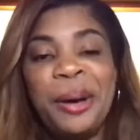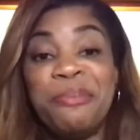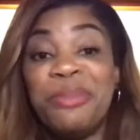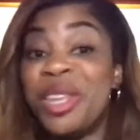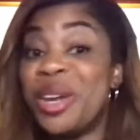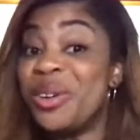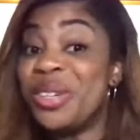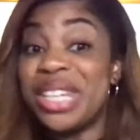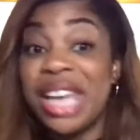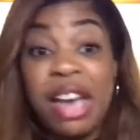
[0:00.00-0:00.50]

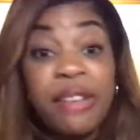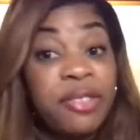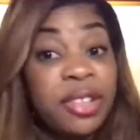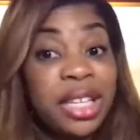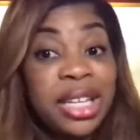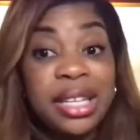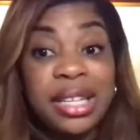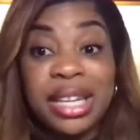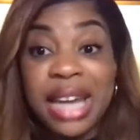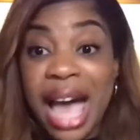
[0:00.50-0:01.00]
They're
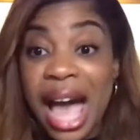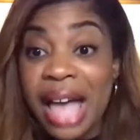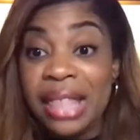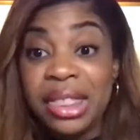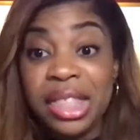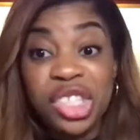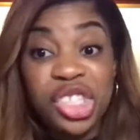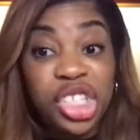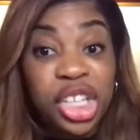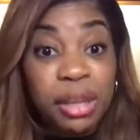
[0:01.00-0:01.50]
definitely not
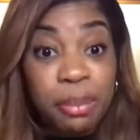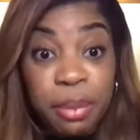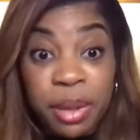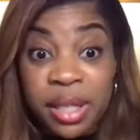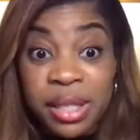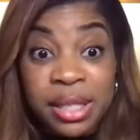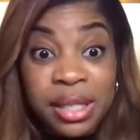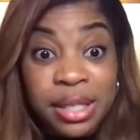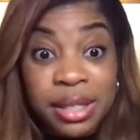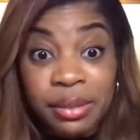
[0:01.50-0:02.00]
the
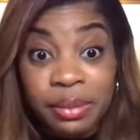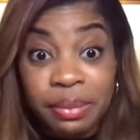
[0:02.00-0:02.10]
cheapest.